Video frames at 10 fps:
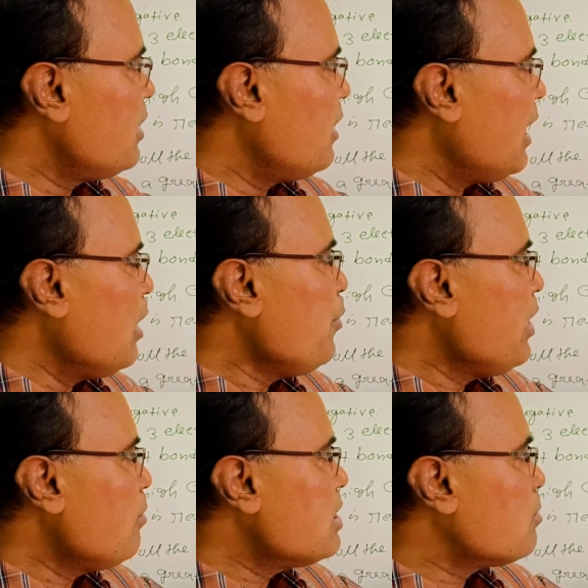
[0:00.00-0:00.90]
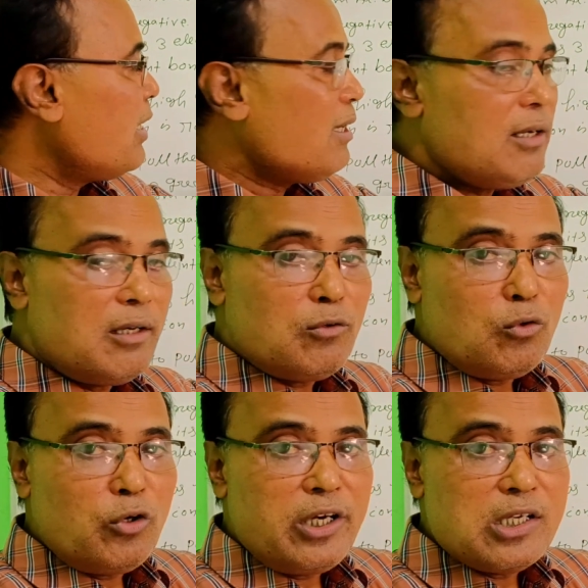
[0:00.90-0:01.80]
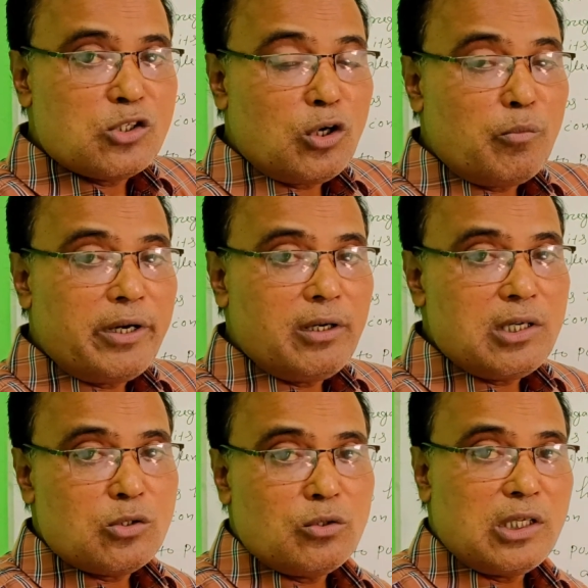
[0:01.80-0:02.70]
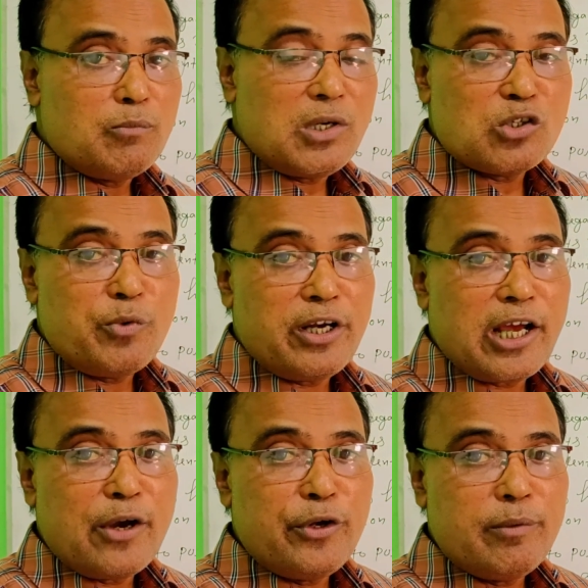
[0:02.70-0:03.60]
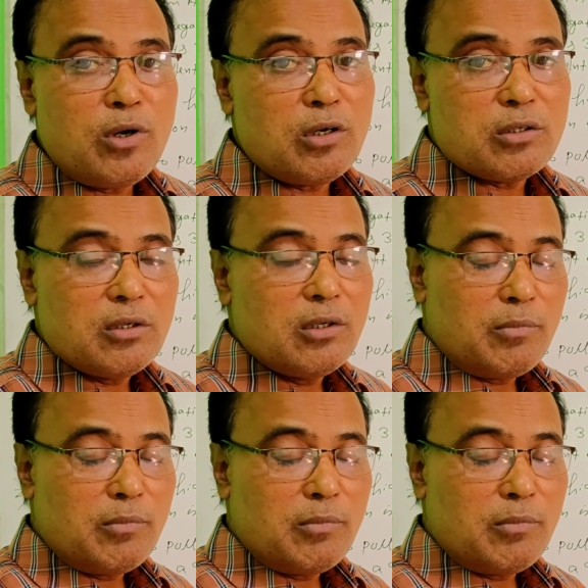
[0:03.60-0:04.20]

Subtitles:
that aluminium is metal and chlorine is non-metal, so there must be an ionic bond,